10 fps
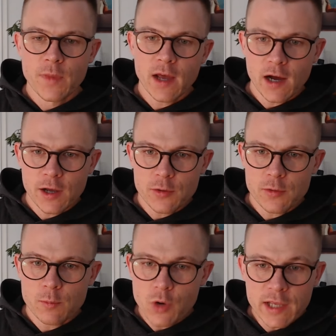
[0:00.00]
Are
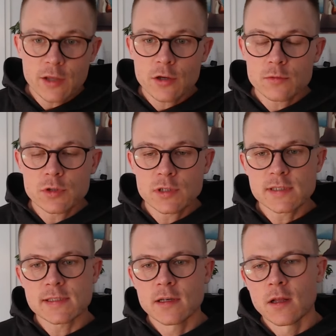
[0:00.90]
you breaking your
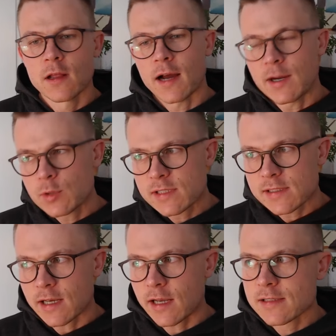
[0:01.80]
rules? I would
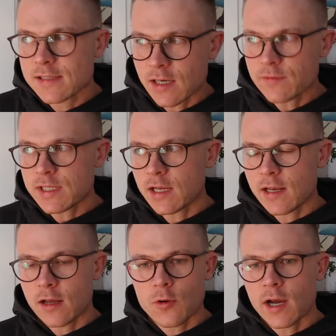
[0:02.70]
say 70
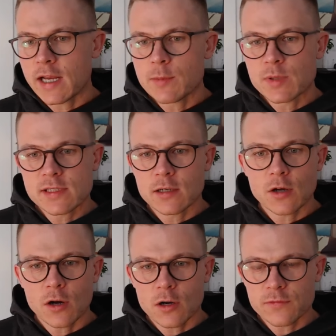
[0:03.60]
or
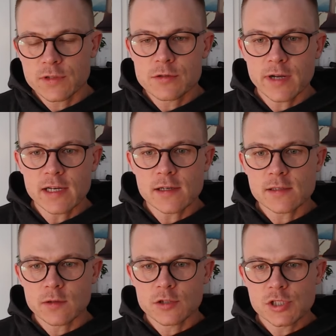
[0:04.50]
80% out of the
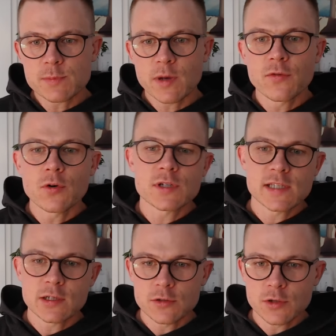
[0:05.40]
traders, just by
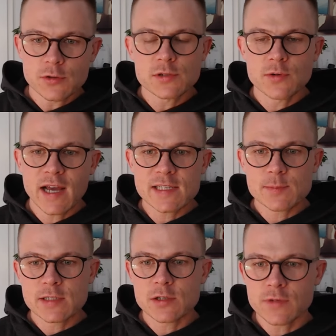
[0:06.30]
focusing on those two
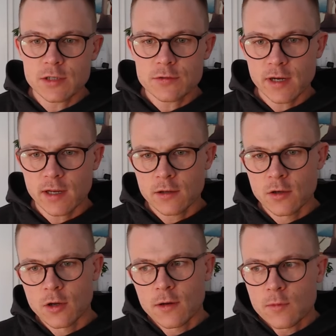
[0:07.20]
aspects of their trading,
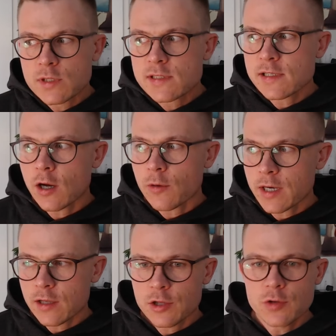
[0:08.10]
would see
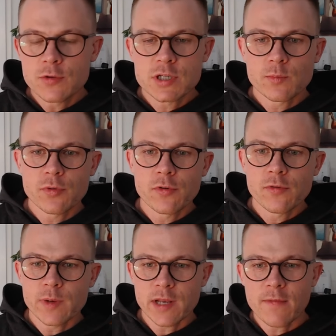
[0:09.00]
already a huge
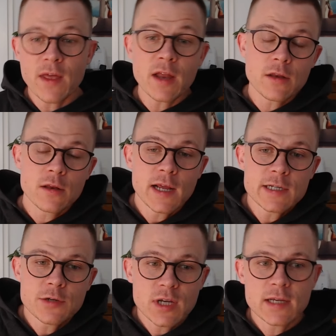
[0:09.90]
improvement. And then
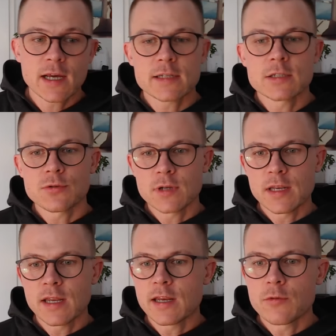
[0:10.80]
later you can get into the
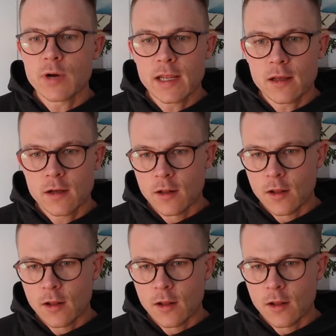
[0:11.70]
nitty-gritty.